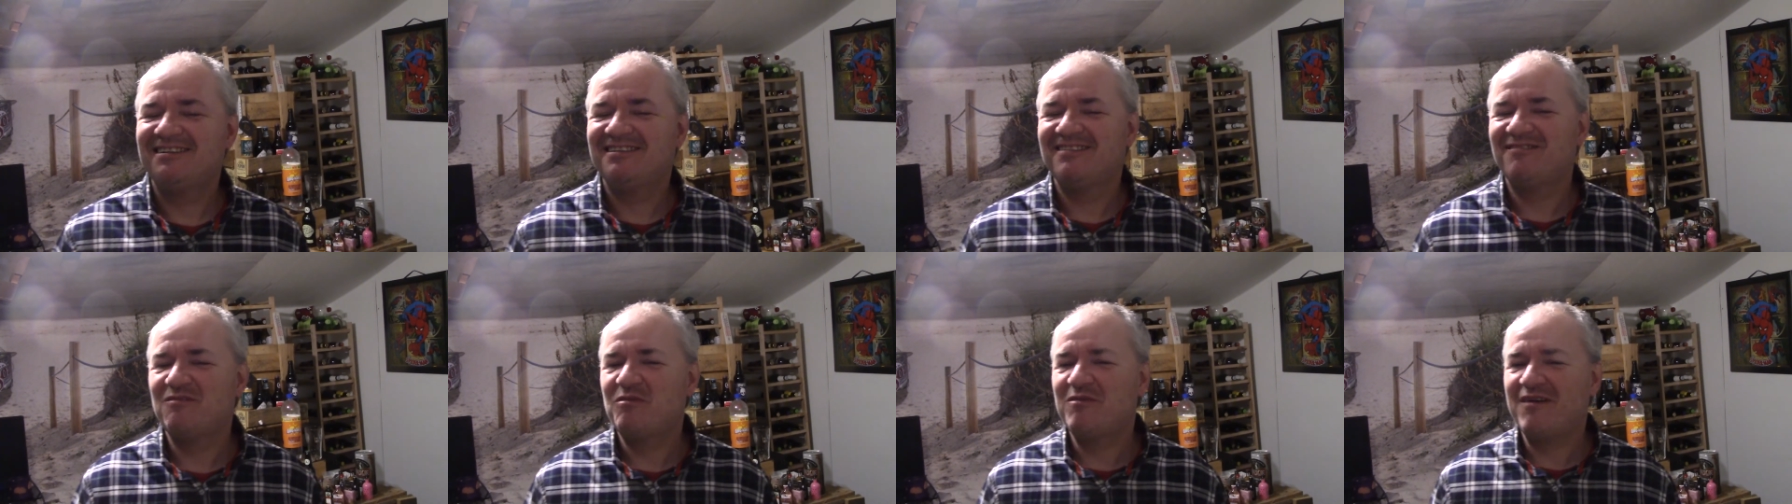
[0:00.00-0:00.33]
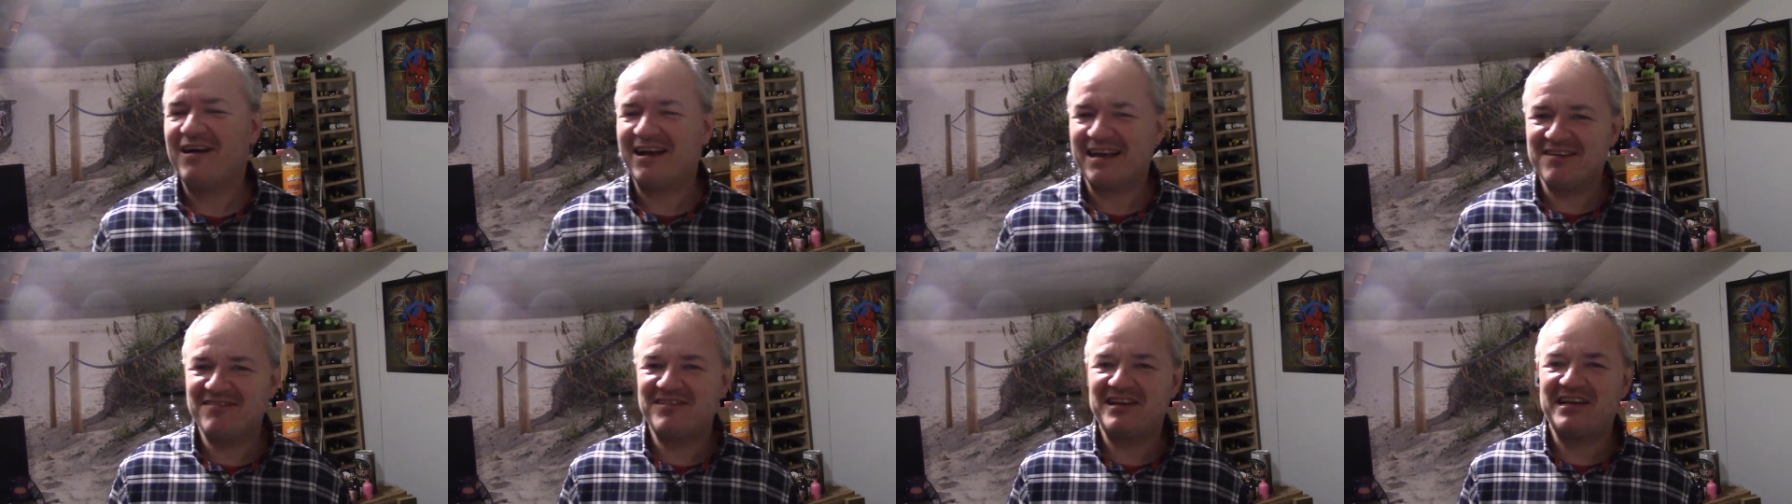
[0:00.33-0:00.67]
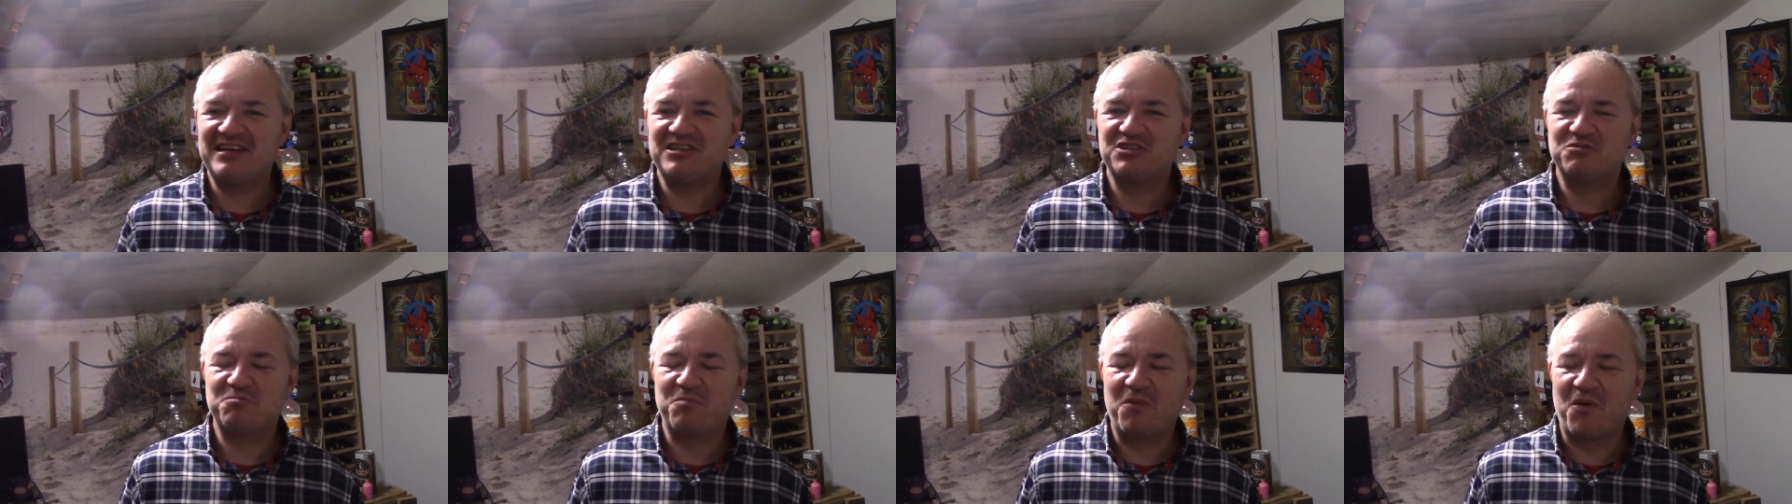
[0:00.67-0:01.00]
without giving
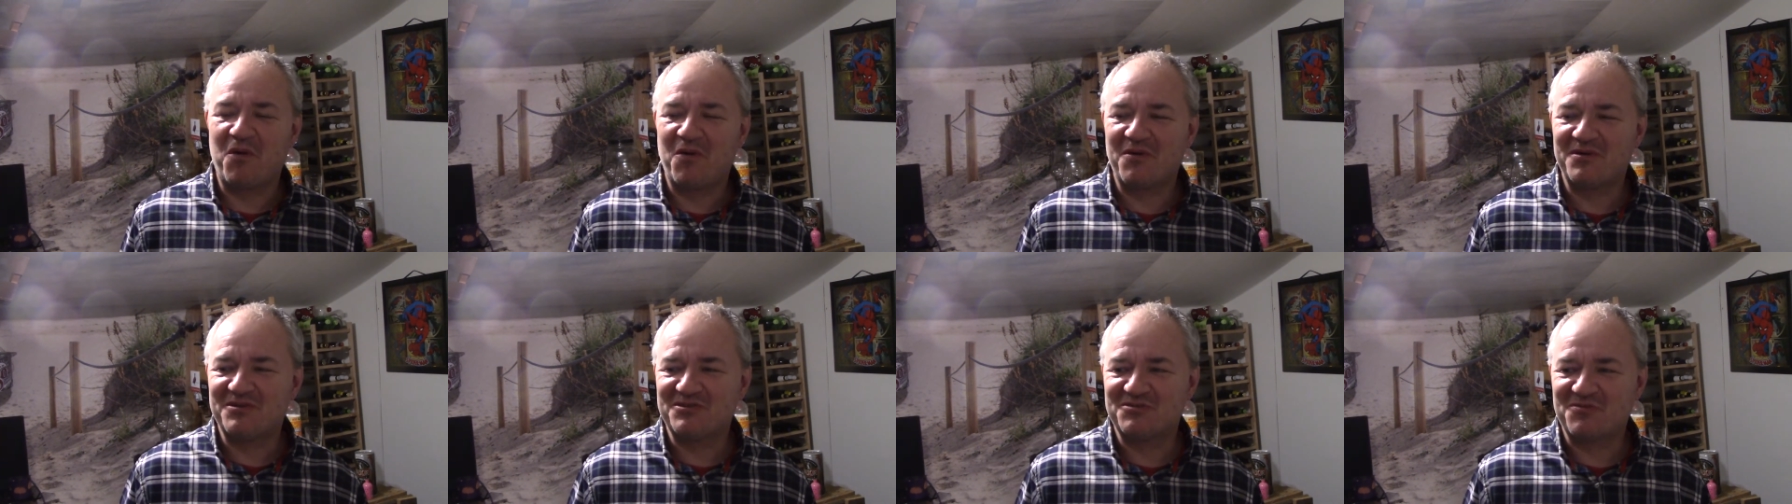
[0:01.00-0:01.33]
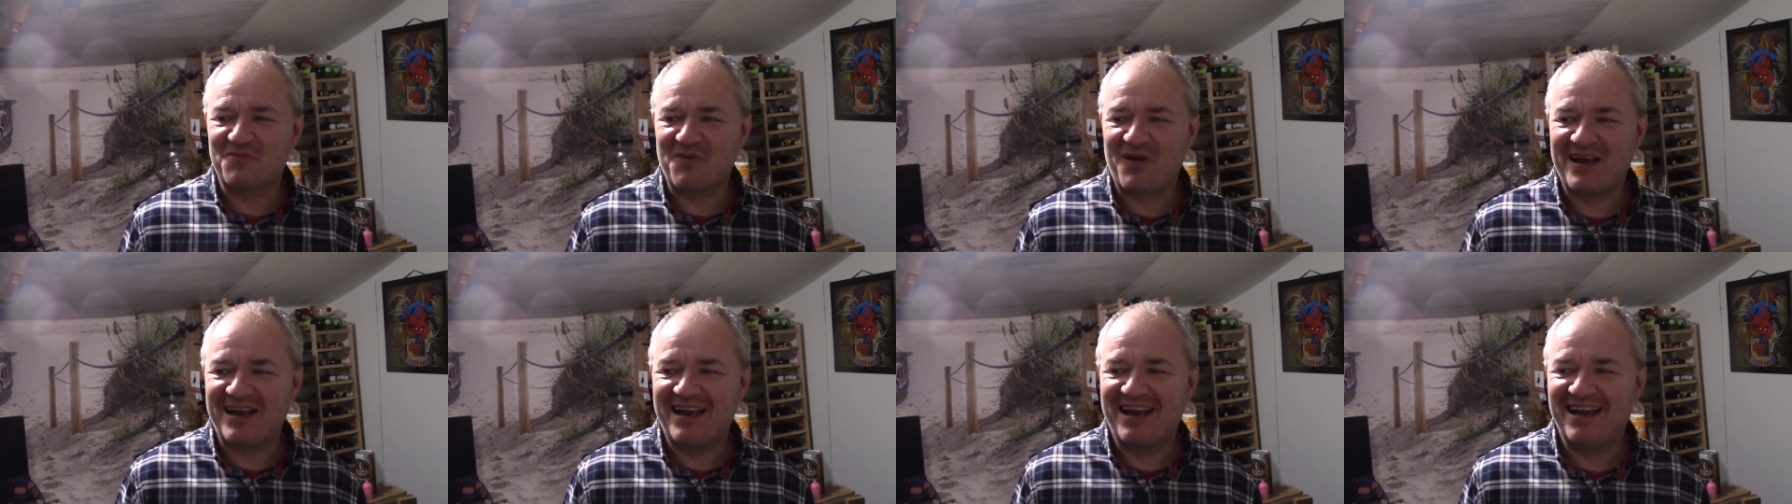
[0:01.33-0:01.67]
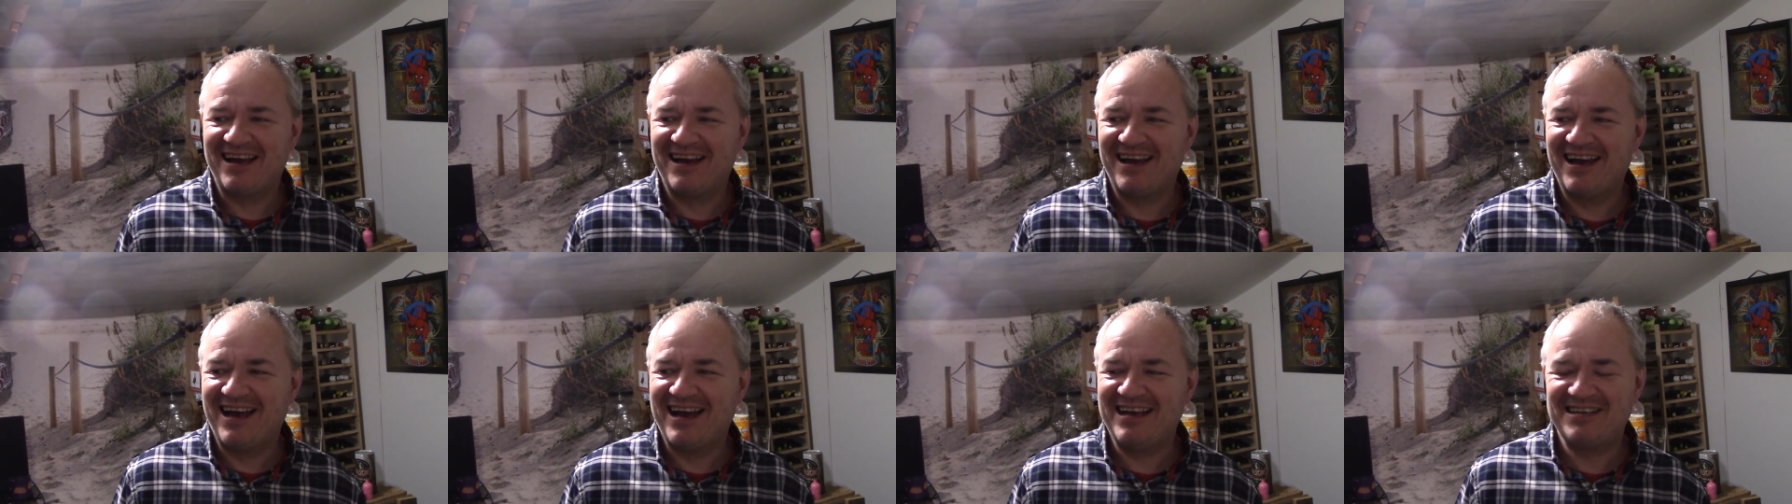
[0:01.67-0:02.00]
any spoilers away
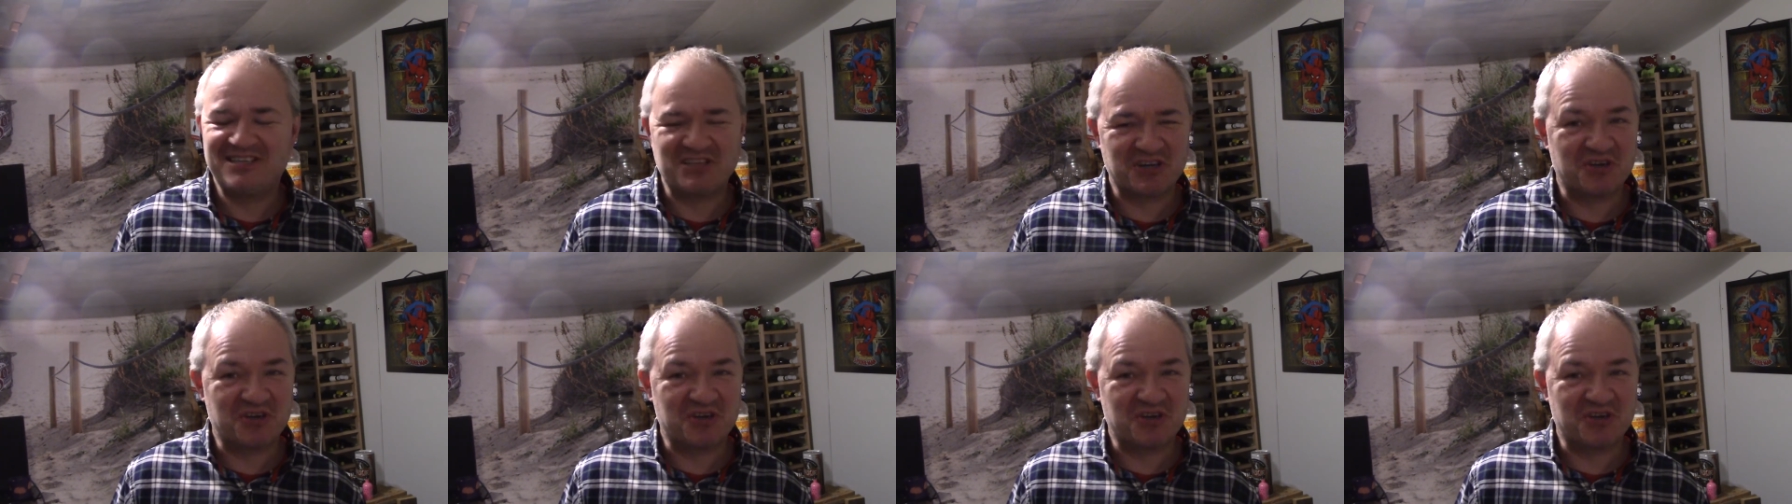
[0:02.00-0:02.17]
it's